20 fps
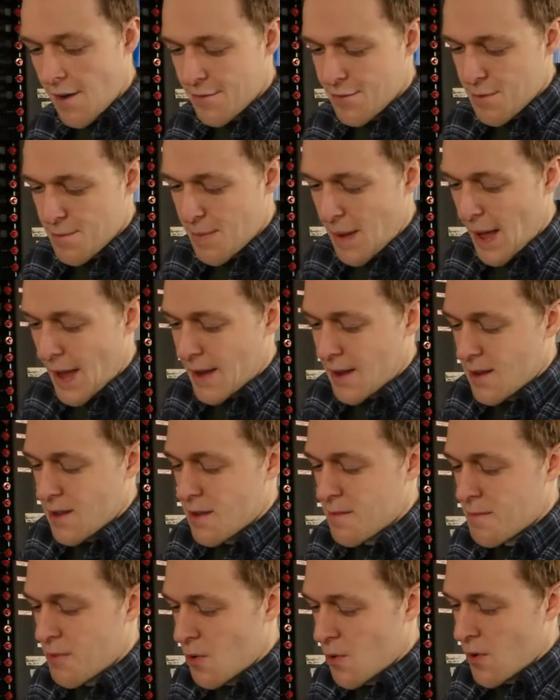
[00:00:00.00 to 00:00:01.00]
back of
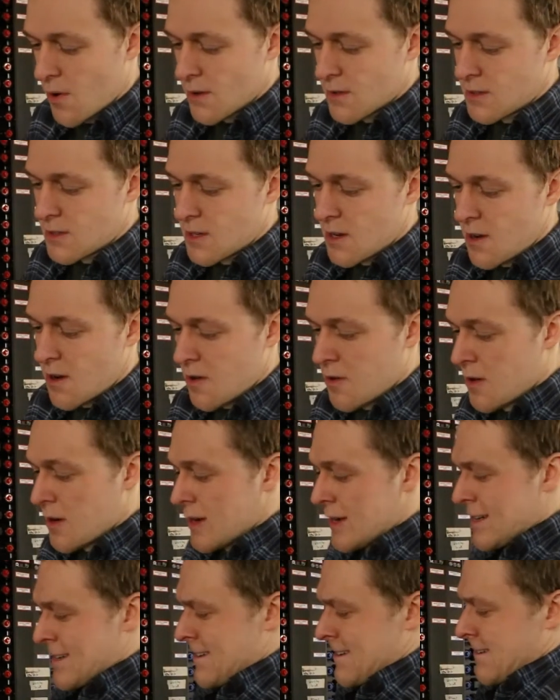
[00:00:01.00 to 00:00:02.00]
the board. So
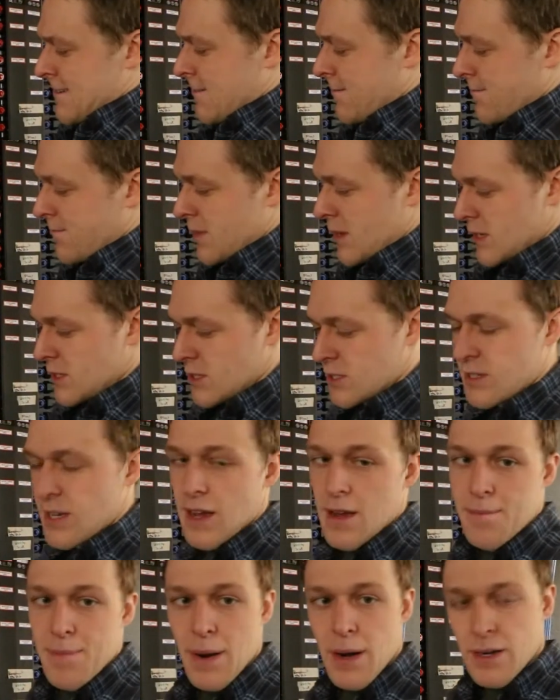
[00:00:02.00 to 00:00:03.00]
I just
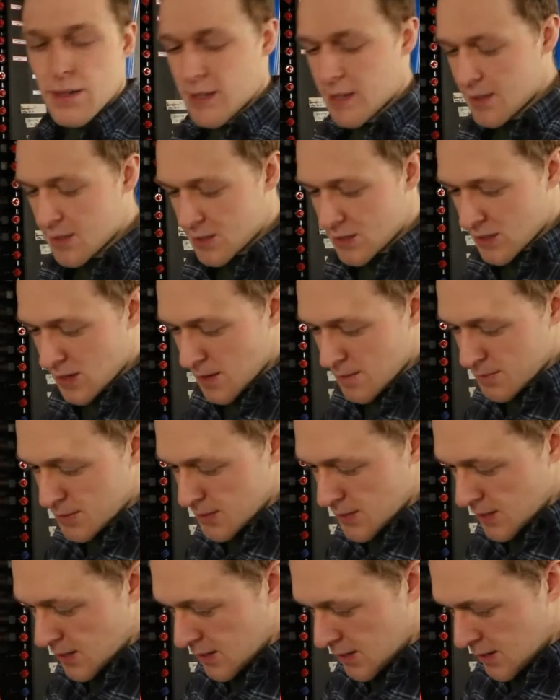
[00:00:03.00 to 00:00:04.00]
take a pair of tin snips